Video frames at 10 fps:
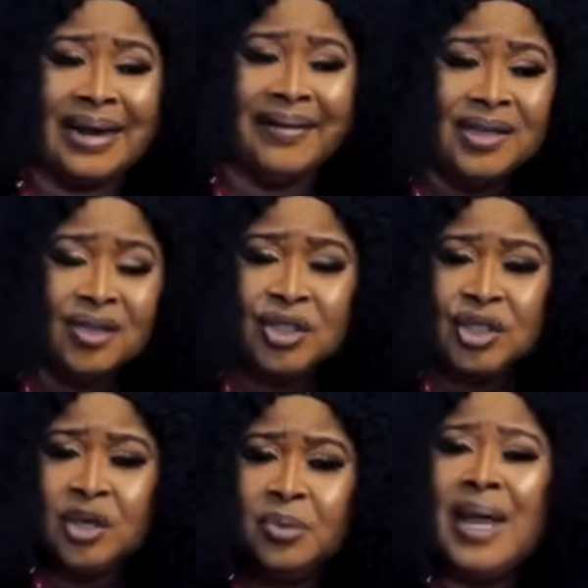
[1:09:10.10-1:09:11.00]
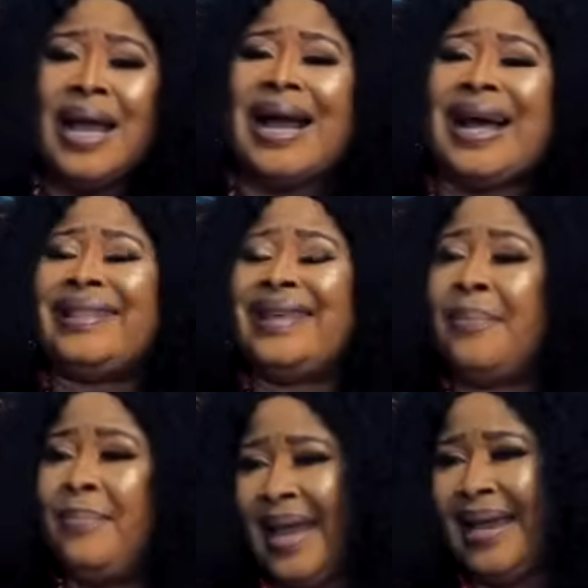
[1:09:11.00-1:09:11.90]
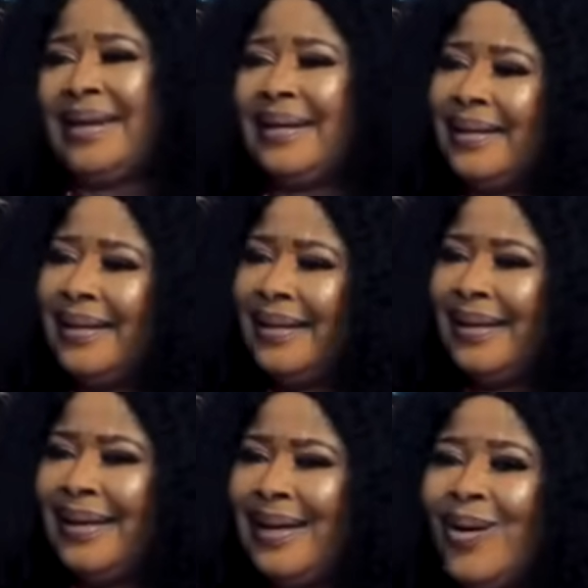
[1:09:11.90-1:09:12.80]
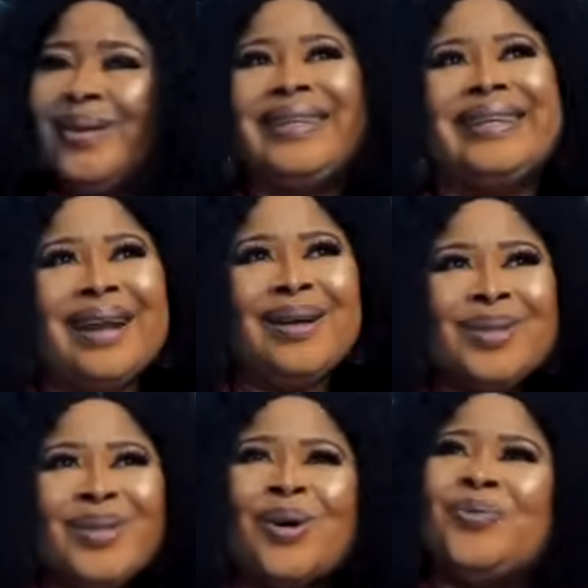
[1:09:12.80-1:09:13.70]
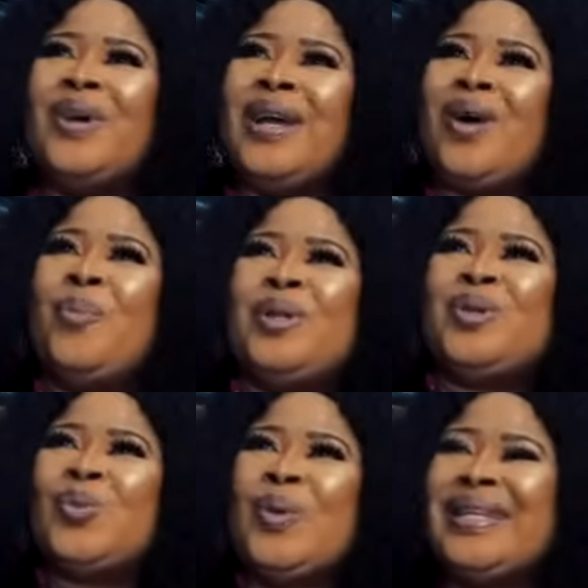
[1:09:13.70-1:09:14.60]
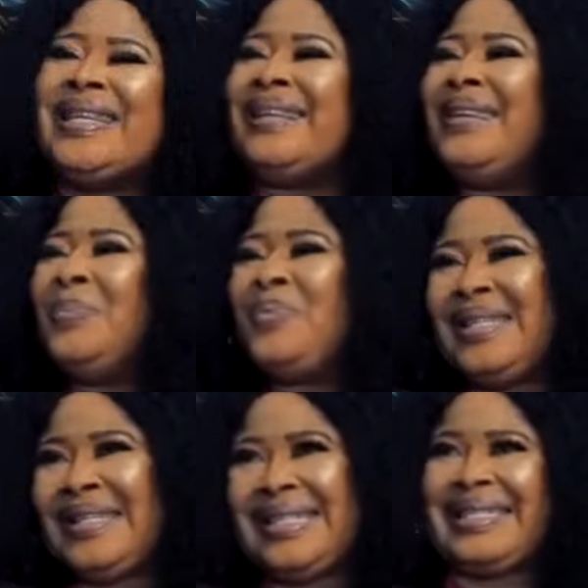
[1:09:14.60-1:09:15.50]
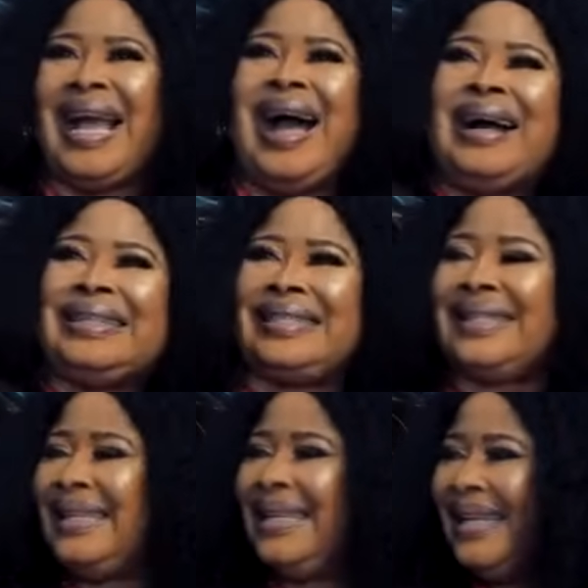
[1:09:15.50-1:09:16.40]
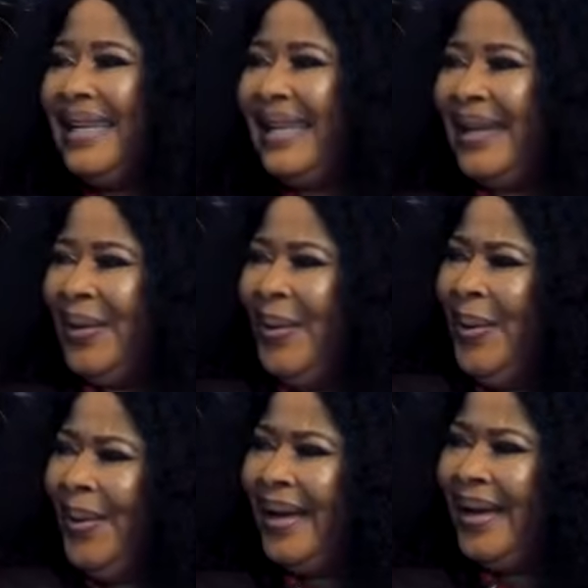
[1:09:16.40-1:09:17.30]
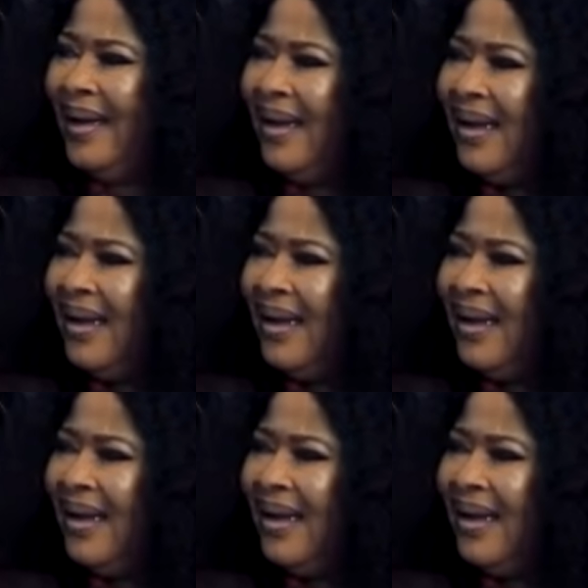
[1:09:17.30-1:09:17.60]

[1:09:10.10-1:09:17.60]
their relationship and their men on the grounds of coming to win the prince's heart, you know?